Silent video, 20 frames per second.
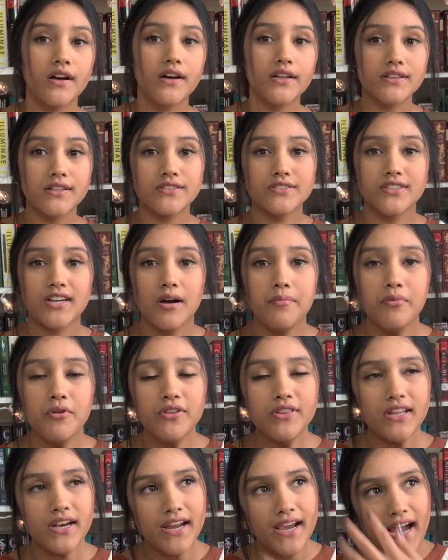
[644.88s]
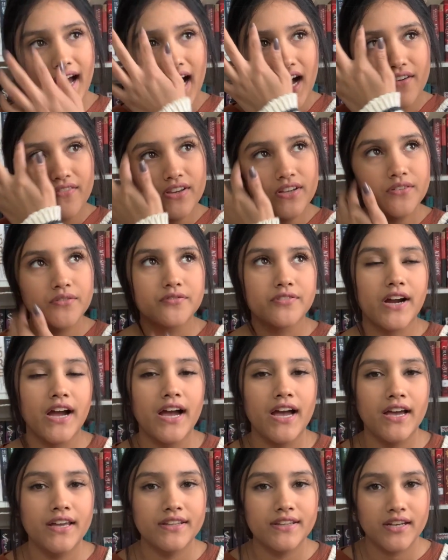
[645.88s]
There's a couple that I haven't
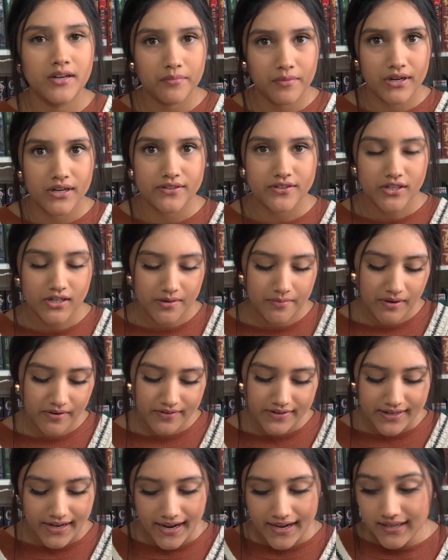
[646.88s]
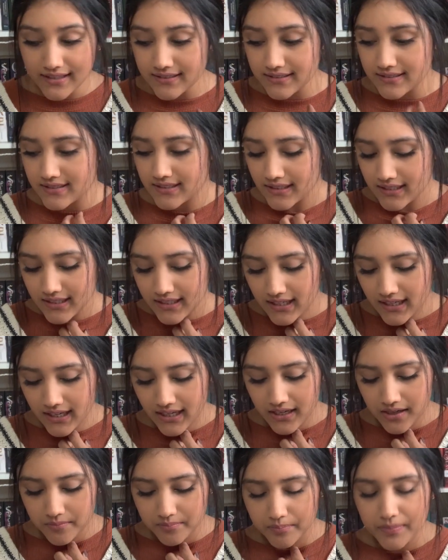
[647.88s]
read that I'm gonna talk about next,
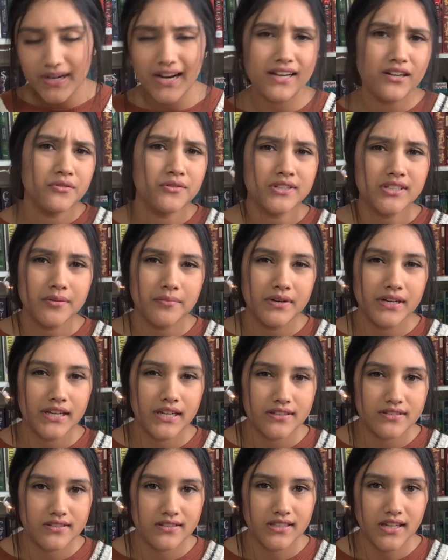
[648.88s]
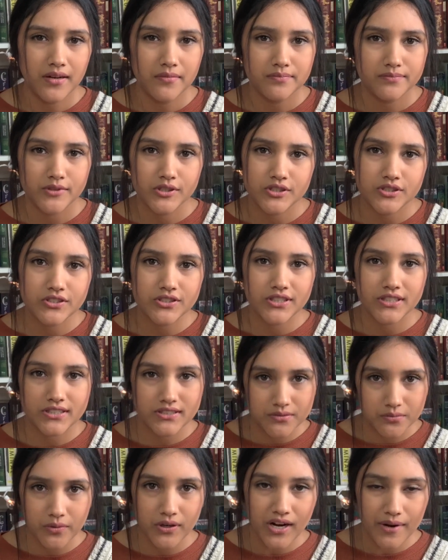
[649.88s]
but I don't think I'm gonna get to them, which
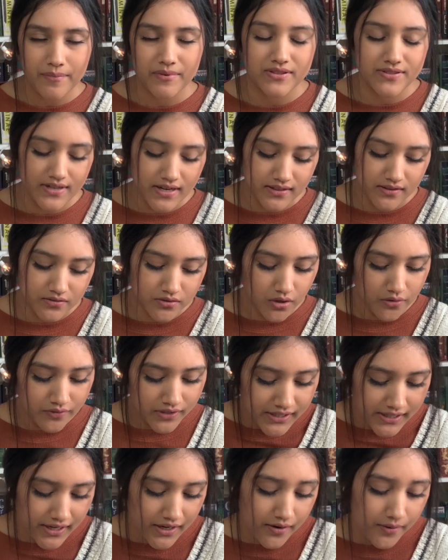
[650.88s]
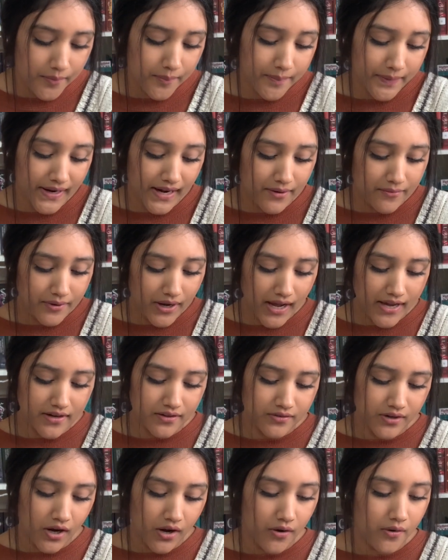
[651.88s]
is what I've been saying this whole video, but I
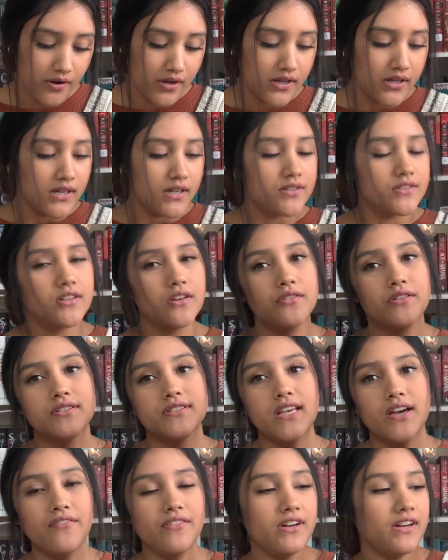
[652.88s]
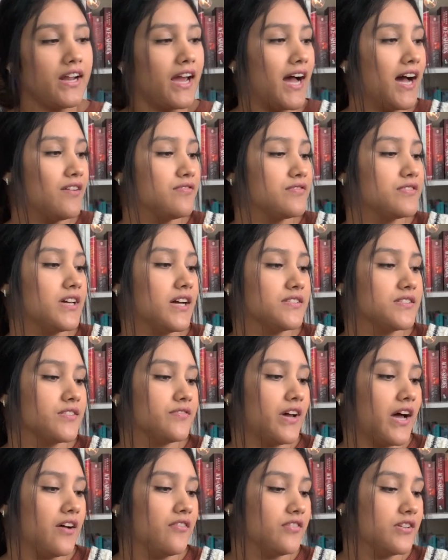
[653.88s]
don't know. So The 7.5 Deaths of
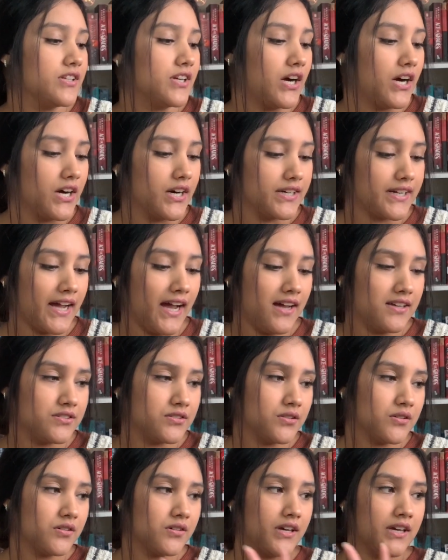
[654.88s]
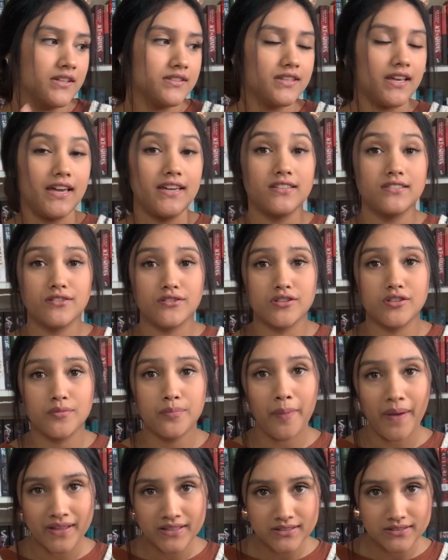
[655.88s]
Evelyn Hardcastle is a
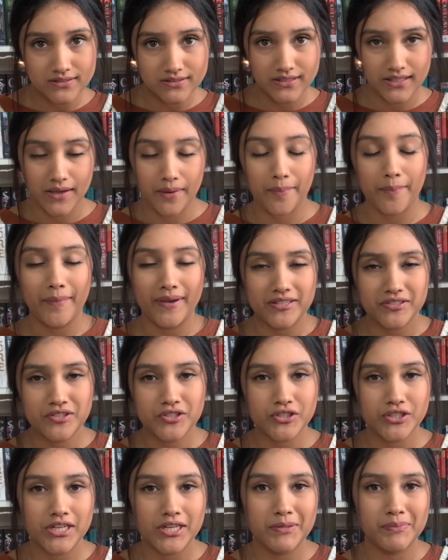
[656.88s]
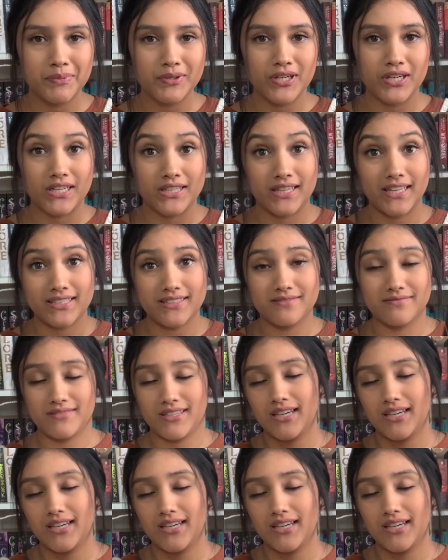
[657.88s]
suspense, like, mystery book that,